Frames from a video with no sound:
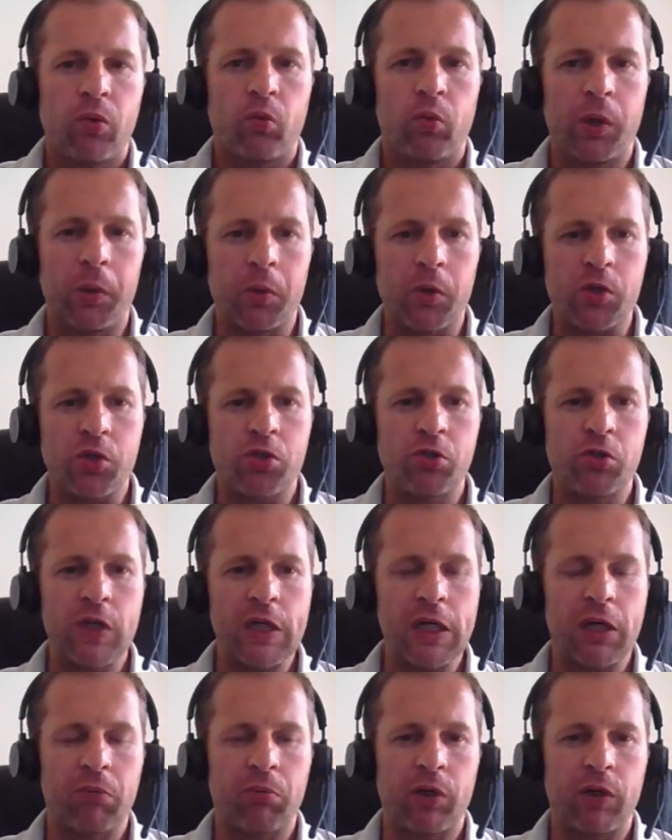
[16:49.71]
We were
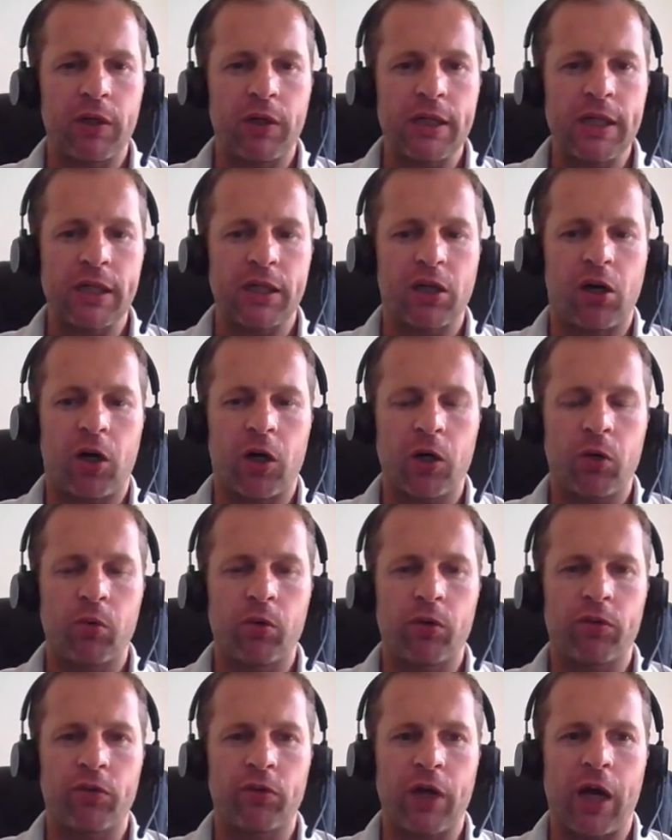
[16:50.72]
shooting a bit in the dark
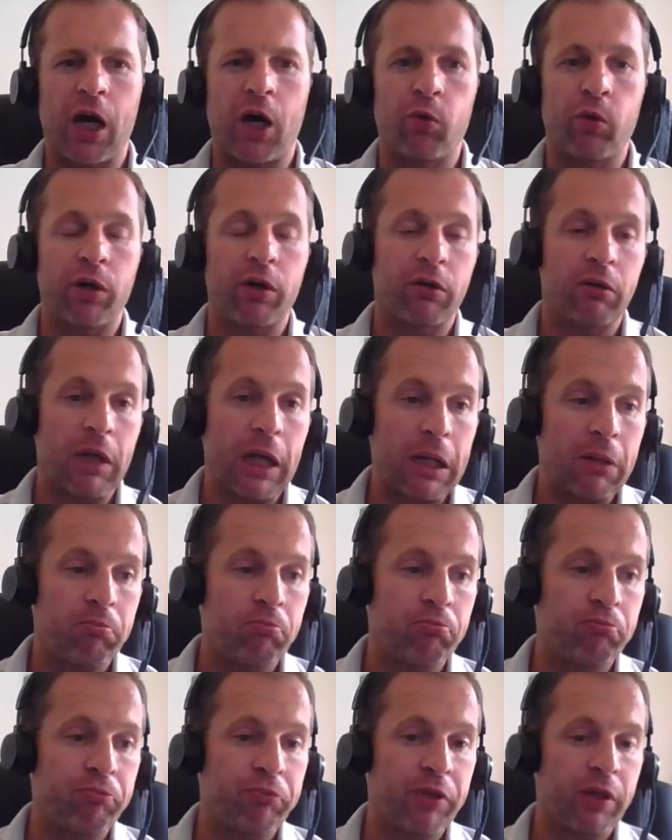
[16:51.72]
with our
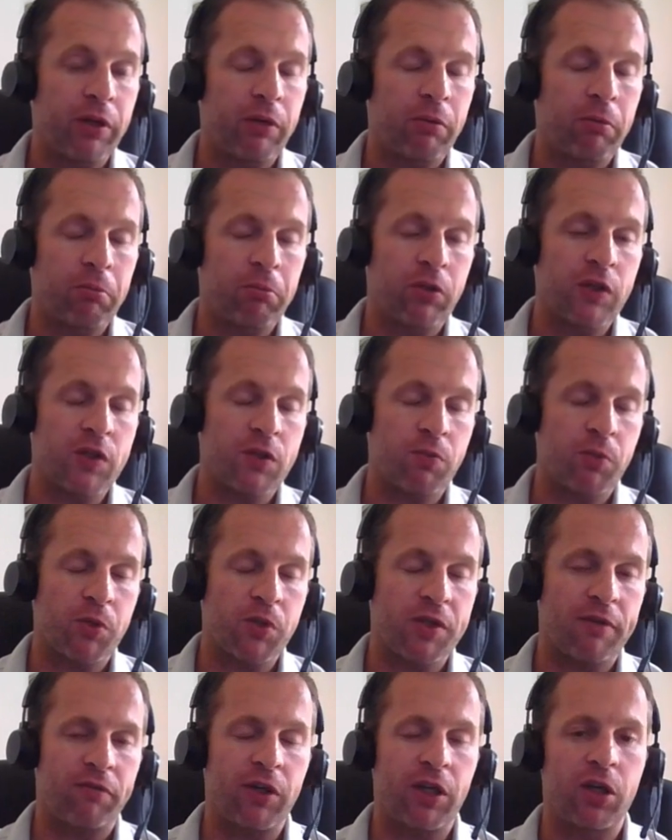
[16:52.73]
this
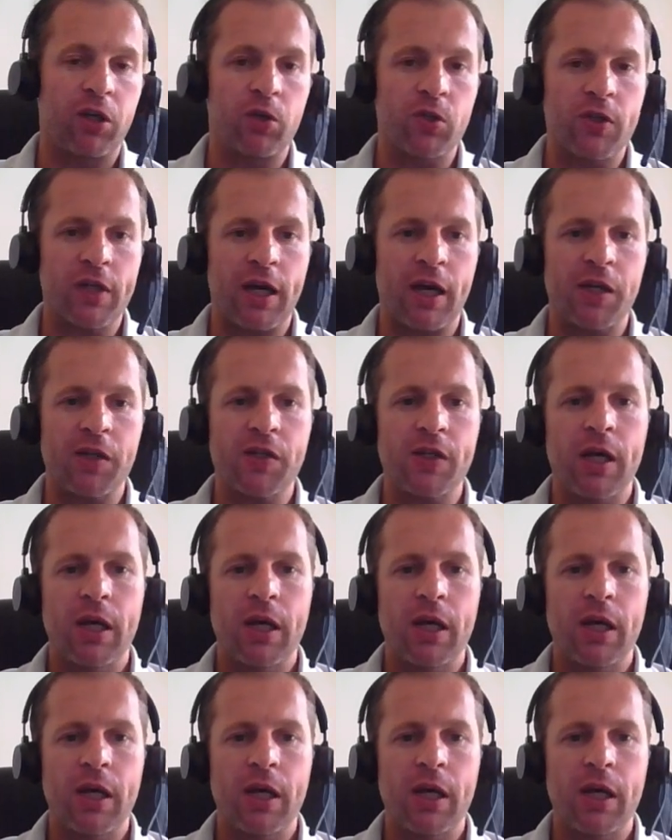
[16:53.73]
specific use case.